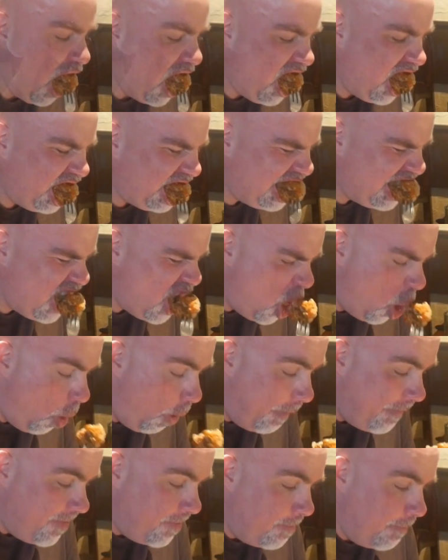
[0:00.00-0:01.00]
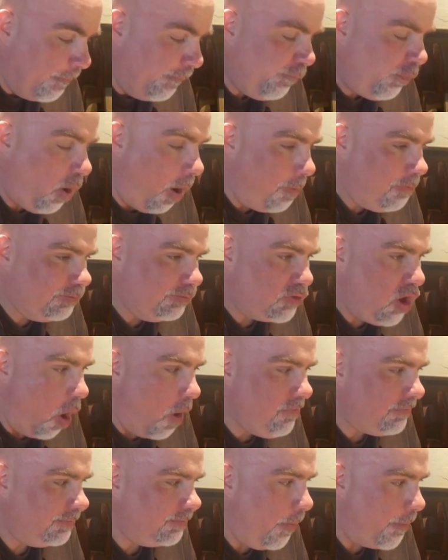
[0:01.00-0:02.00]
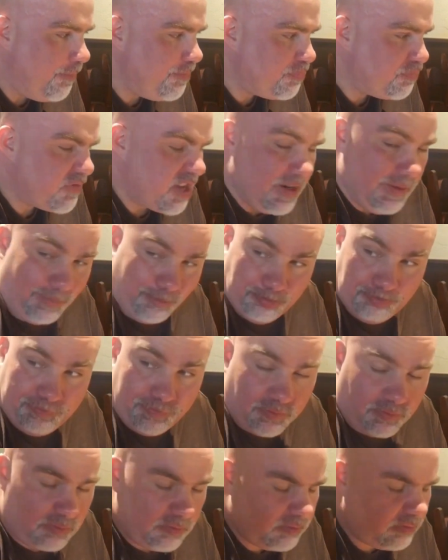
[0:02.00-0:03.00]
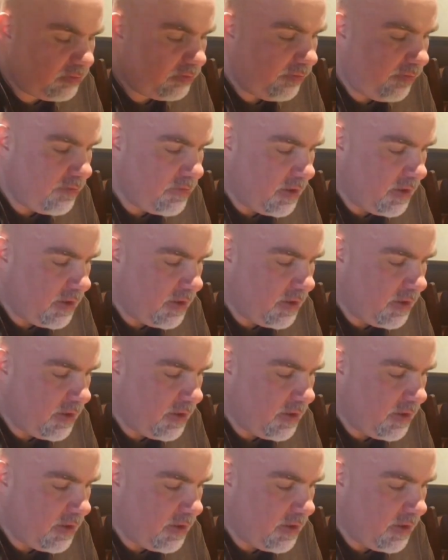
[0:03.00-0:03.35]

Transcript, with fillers: And along with that, let's just make a video